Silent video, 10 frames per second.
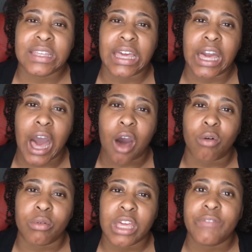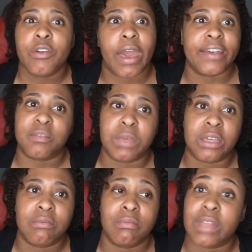to get caught, if you ask
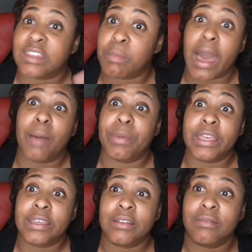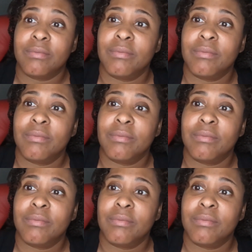me. That's my opinion.